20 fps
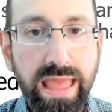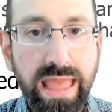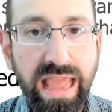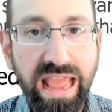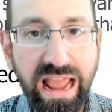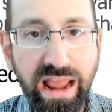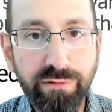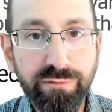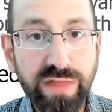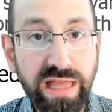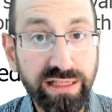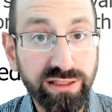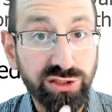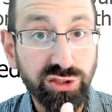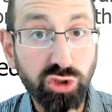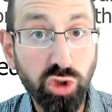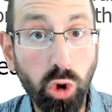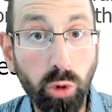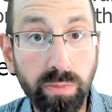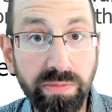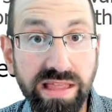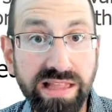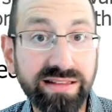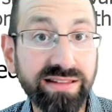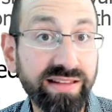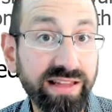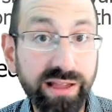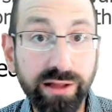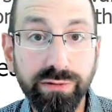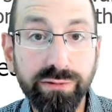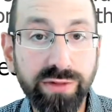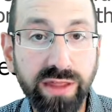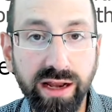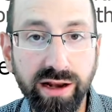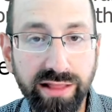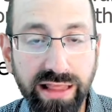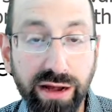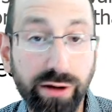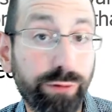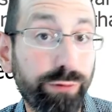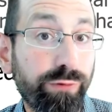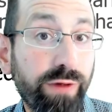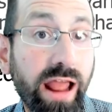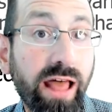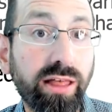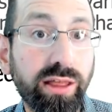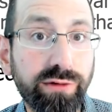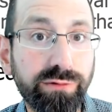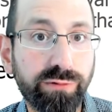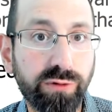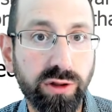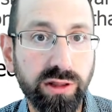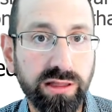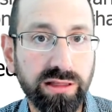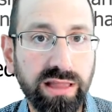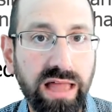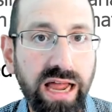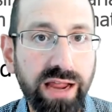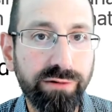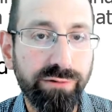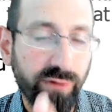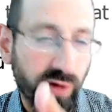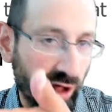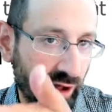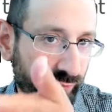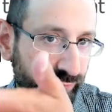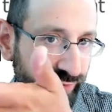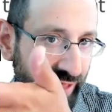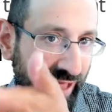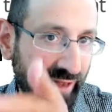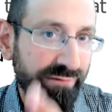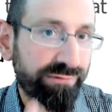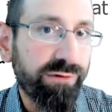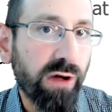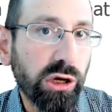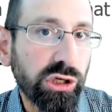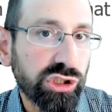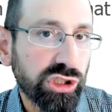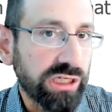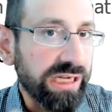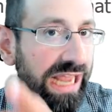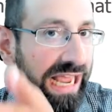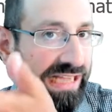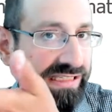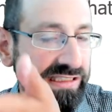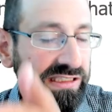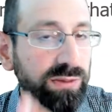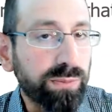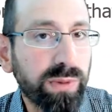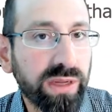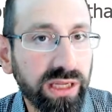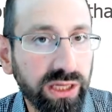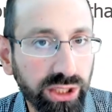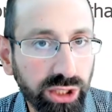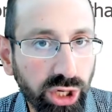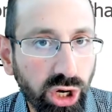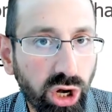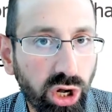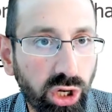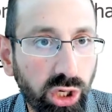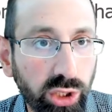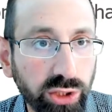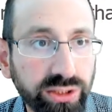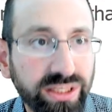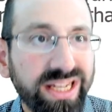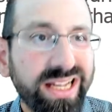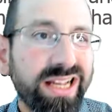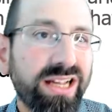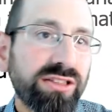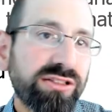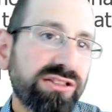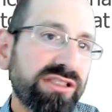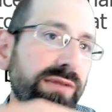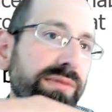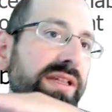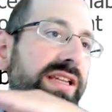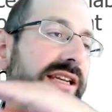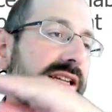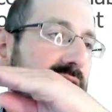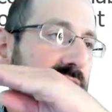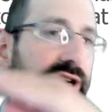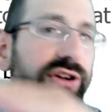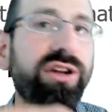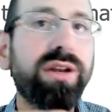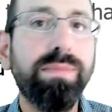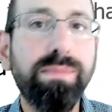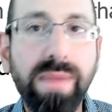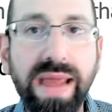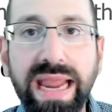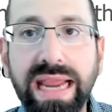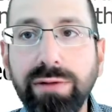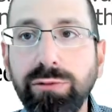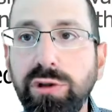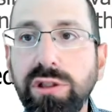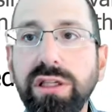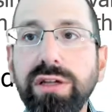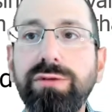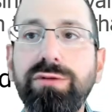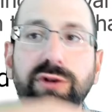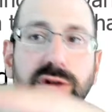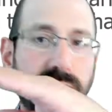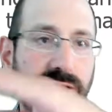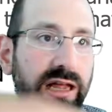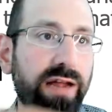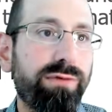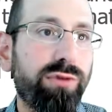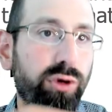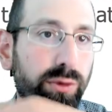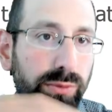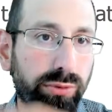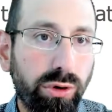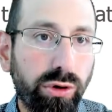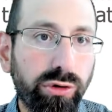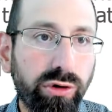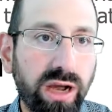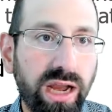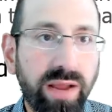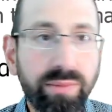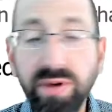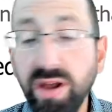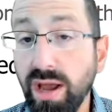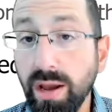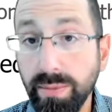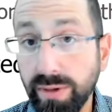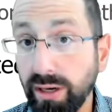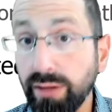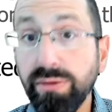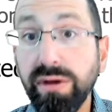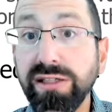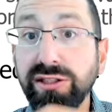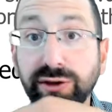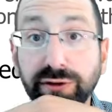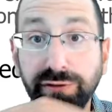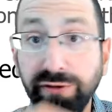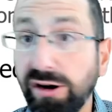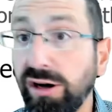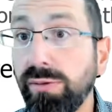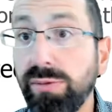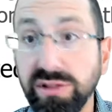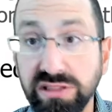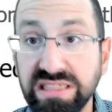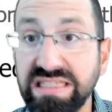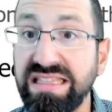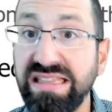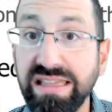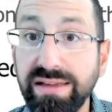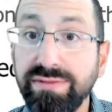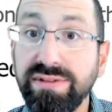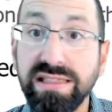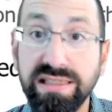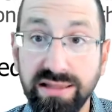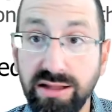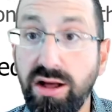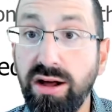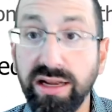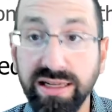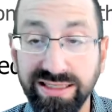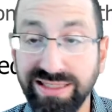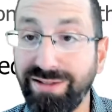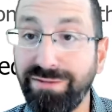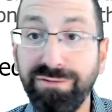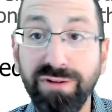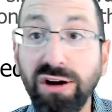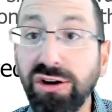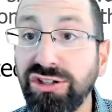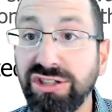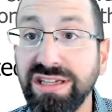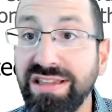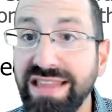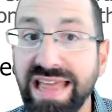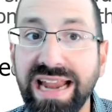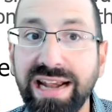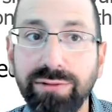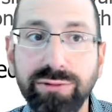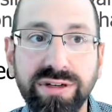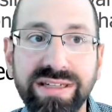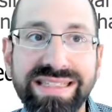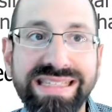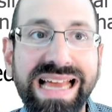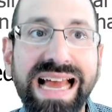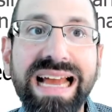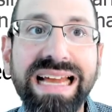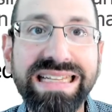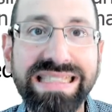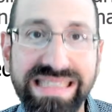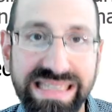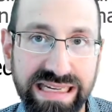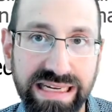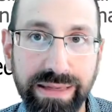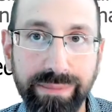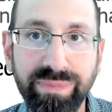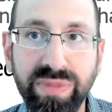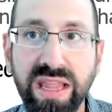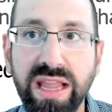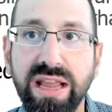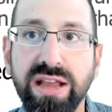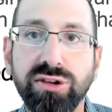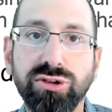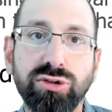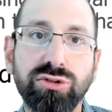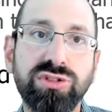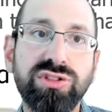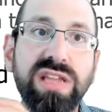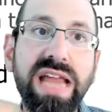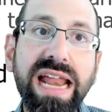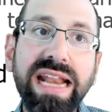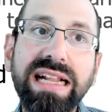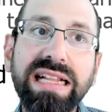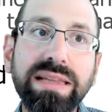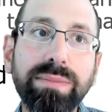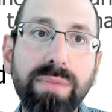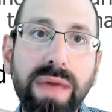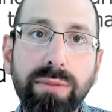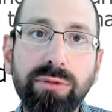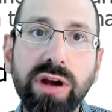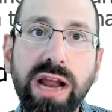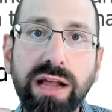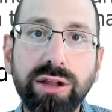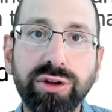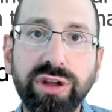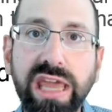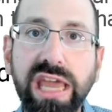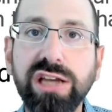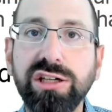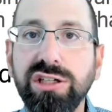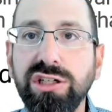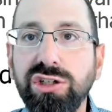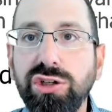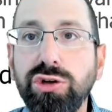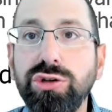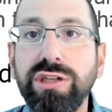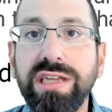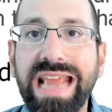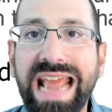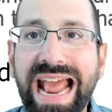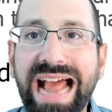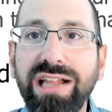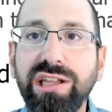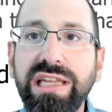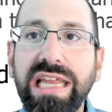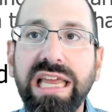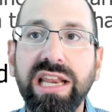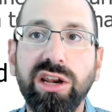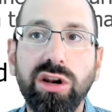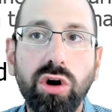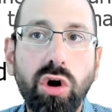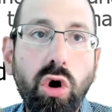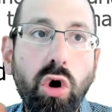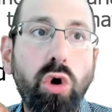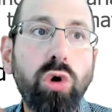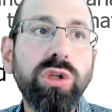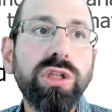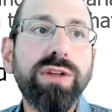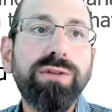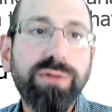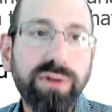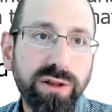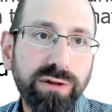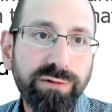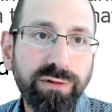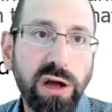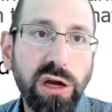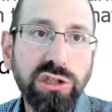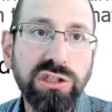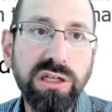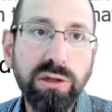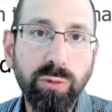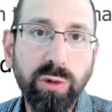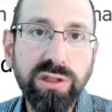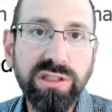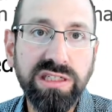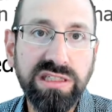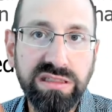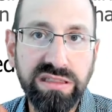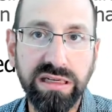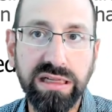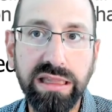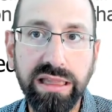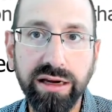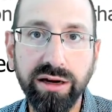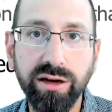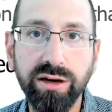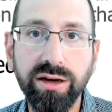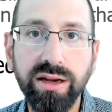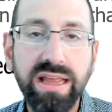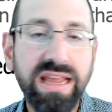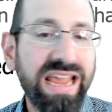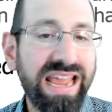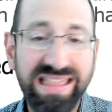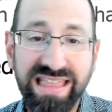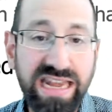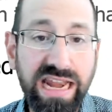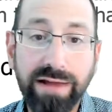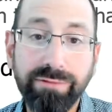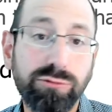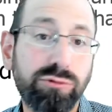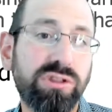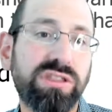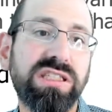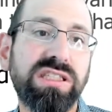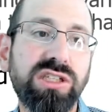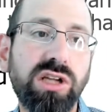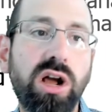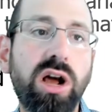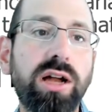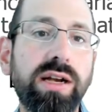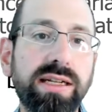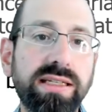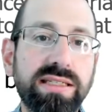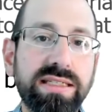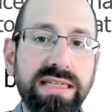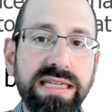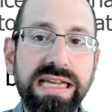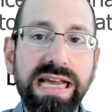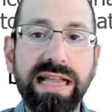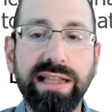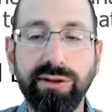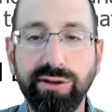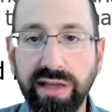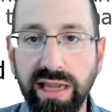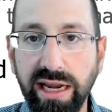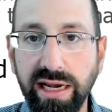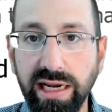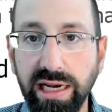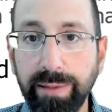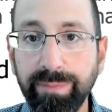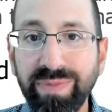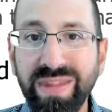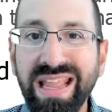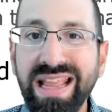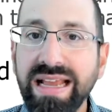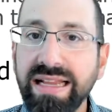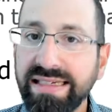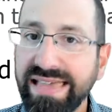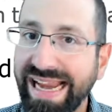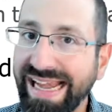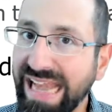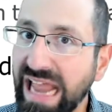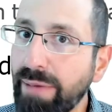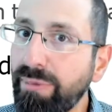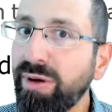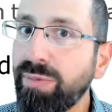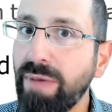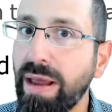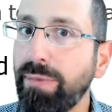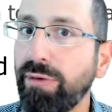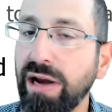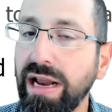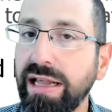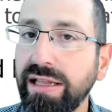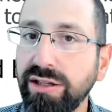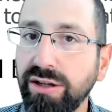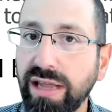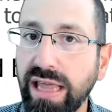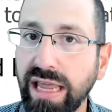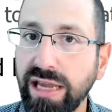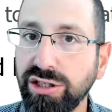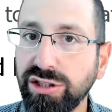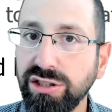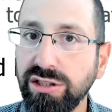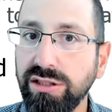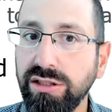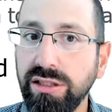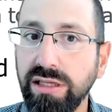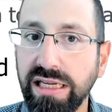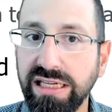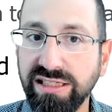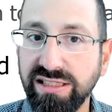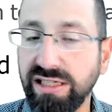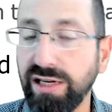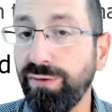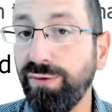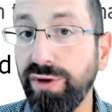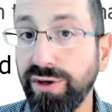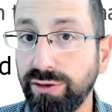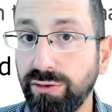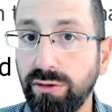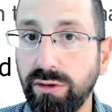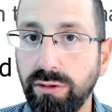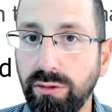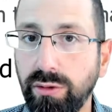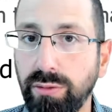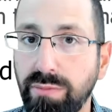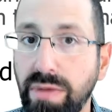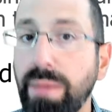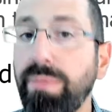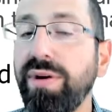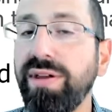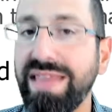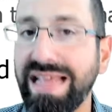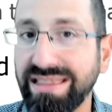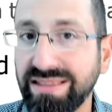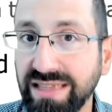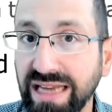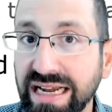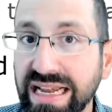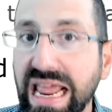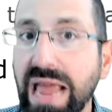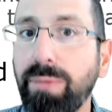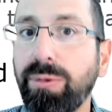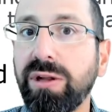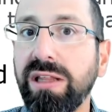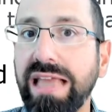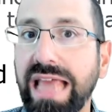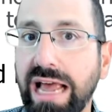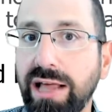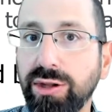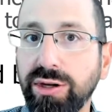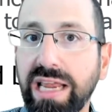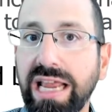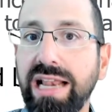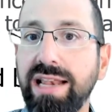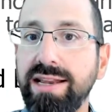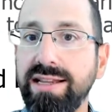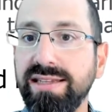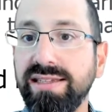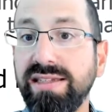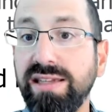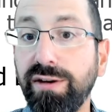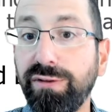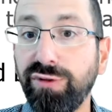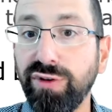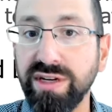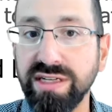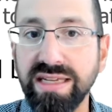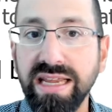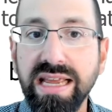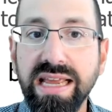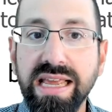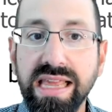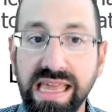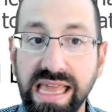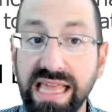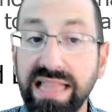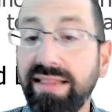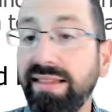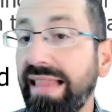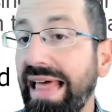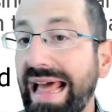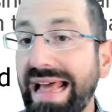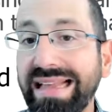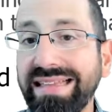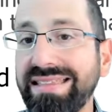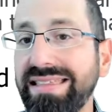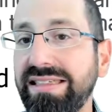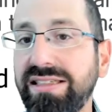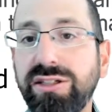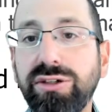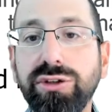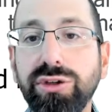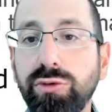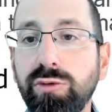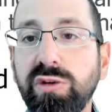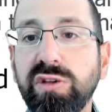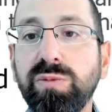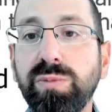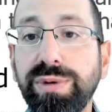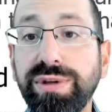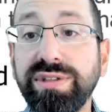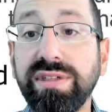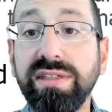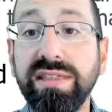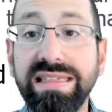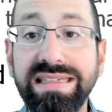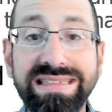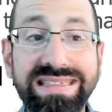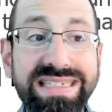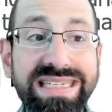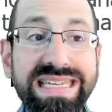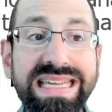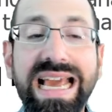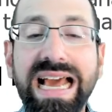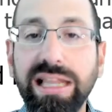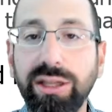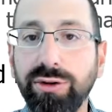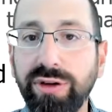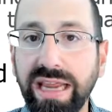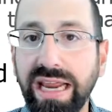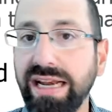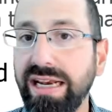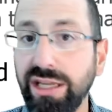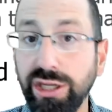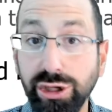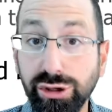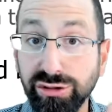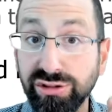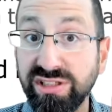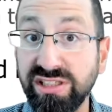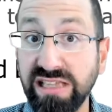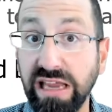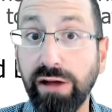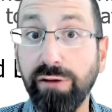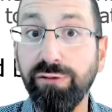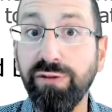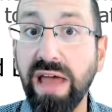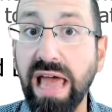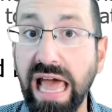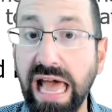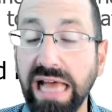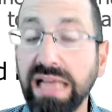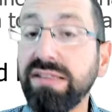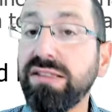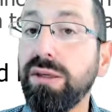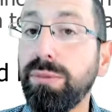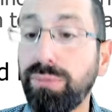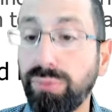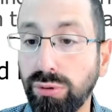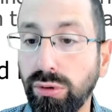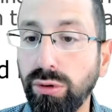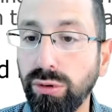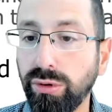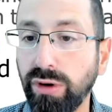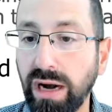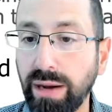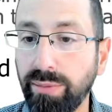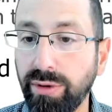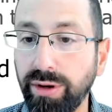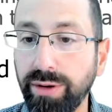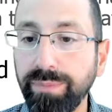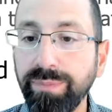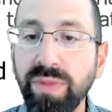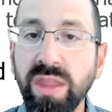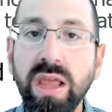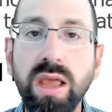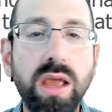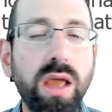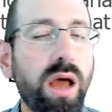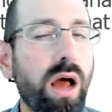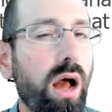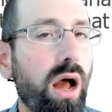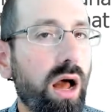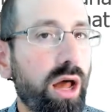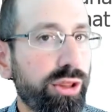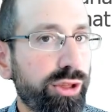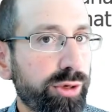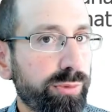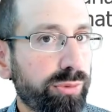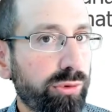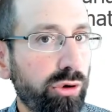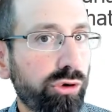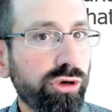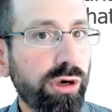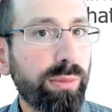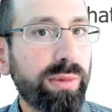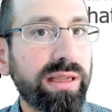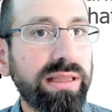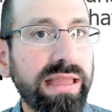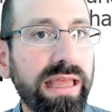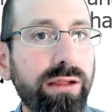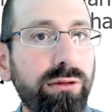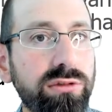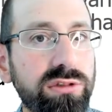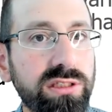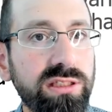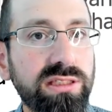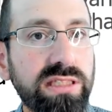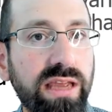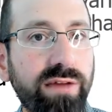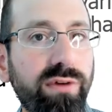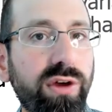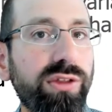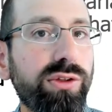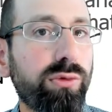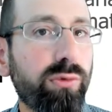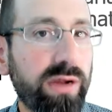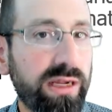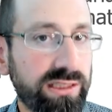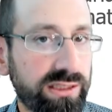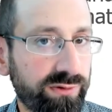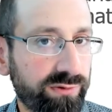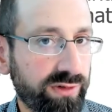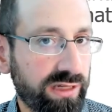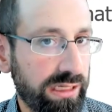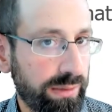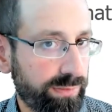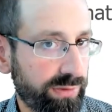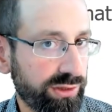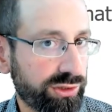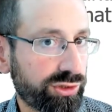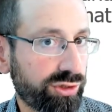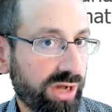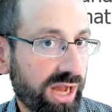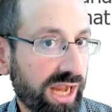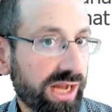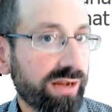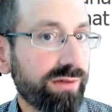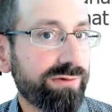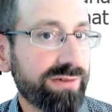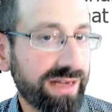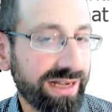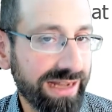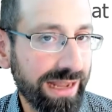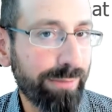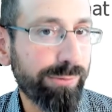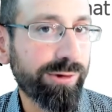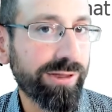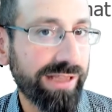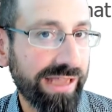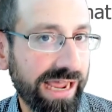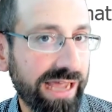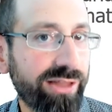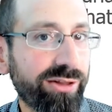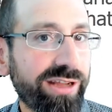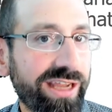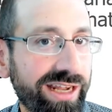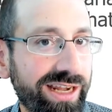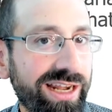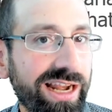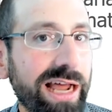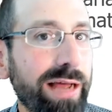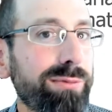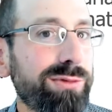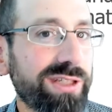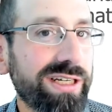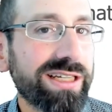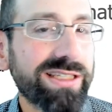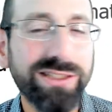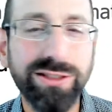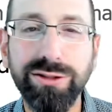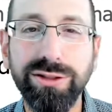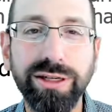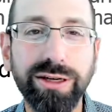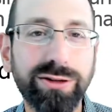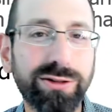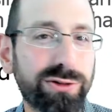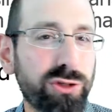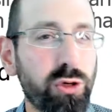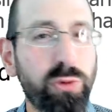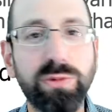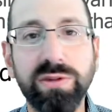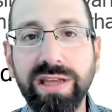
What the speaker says: have that scope. They live there. They are valid for the life of that function as it's being called. So something declared in main will live for the life of your program, but otherwise your variable just lives as long as the function that it resides in. So static memory allocation is usually allocated only for the function in which it's declared, and then afterward it's gone, it's deallocated. Dynamic memory allocation is different, or memory that's dynamically allocated is different. It lasts until you explicitly deallocate it yourself as a programmer. Other programming languages have other ways of keeping track of dynamically allocated objects. You'll hear terms